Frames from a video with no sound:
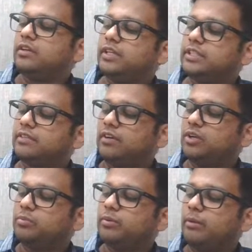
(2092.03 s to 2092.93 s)
is equal
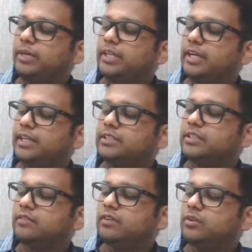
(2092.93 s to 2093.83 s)
to probability that x is
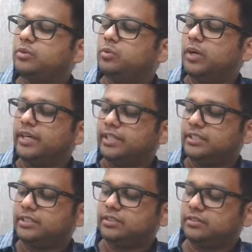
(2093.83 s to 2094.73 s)
equal to 2, I guess,